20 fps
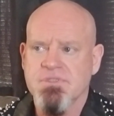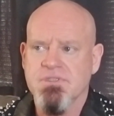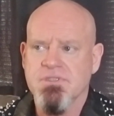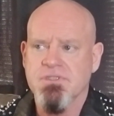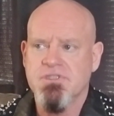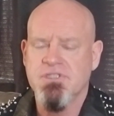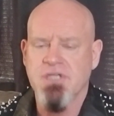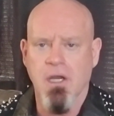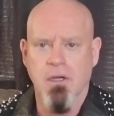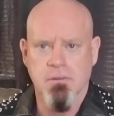
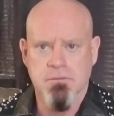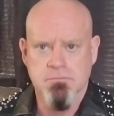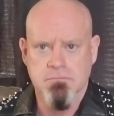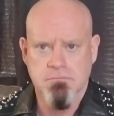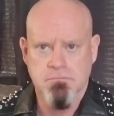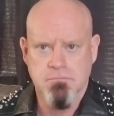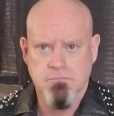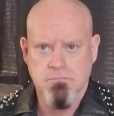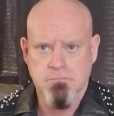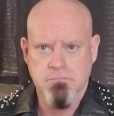so,
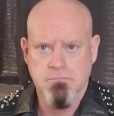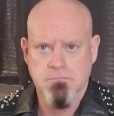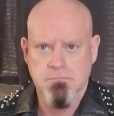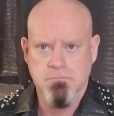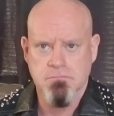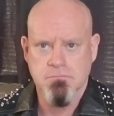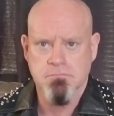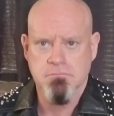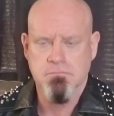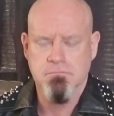
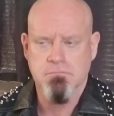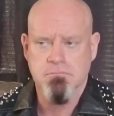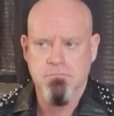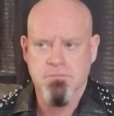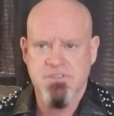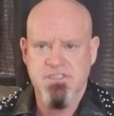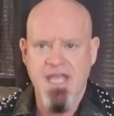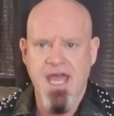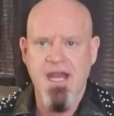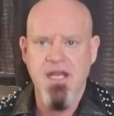
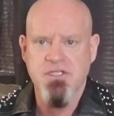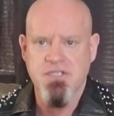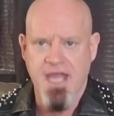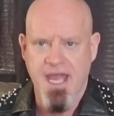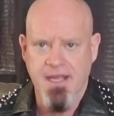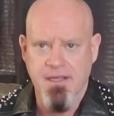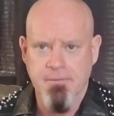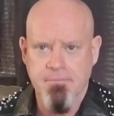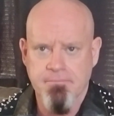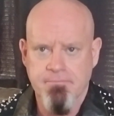Stan and
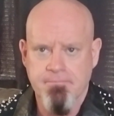Jack,